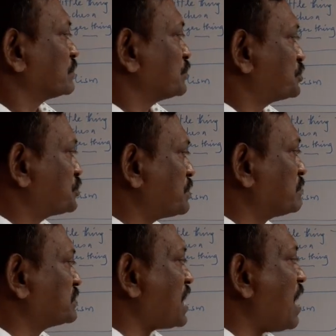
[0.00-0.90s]

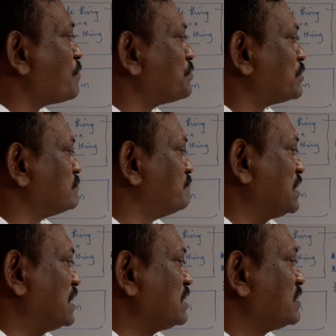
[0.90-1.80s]
shook down on
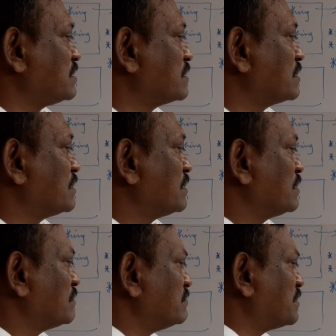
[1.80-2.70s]
me
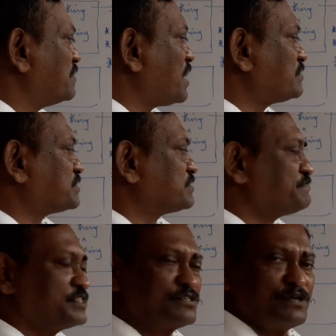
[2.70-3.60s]
the dust
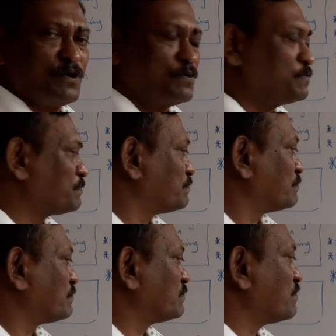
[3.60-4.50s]
of snow
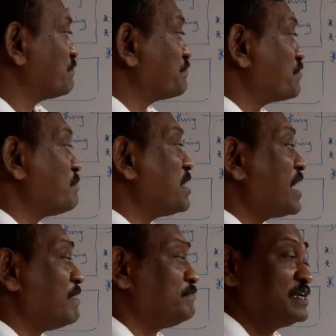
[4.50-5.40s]
from
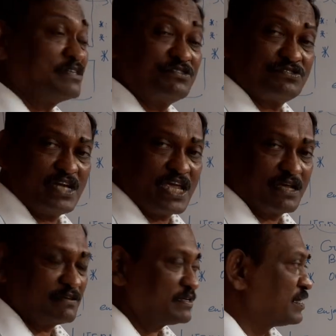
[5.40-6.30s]
a hemlock tree.
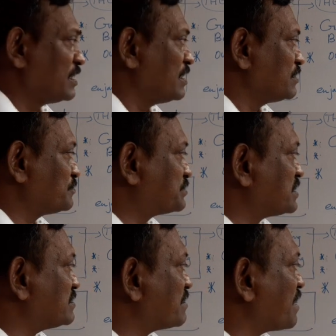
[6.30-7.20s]
You
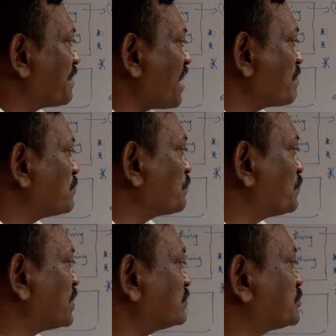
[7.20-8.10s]
see, there are rhyming
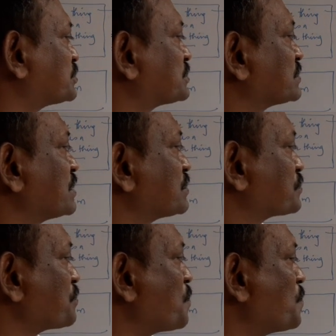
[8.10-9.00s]
words:
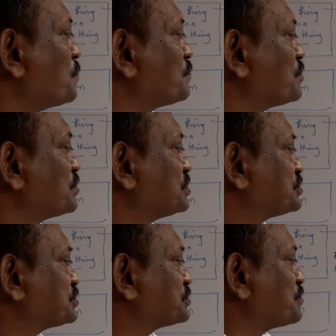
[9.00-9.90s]
crow,
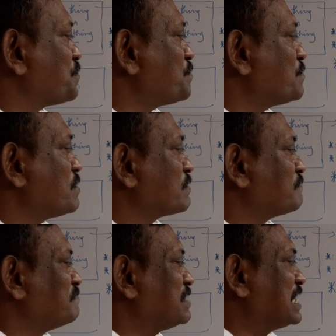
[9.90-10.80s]
snow,
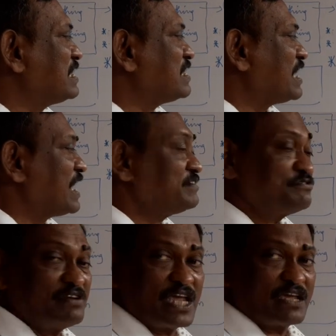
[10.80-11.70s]
me,
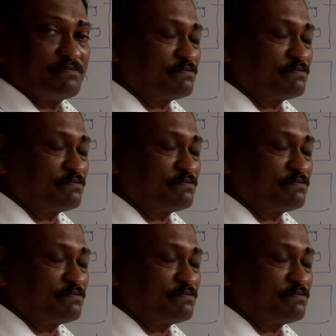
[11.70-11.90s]
and tree.